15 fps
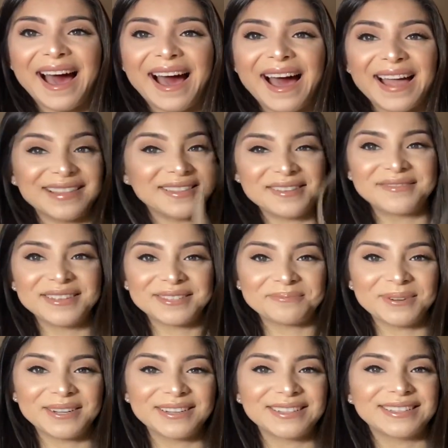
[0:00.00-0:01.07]
I love this
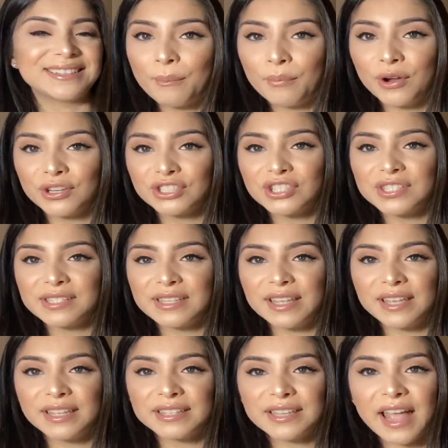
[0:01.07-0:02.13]
purse. Purchased this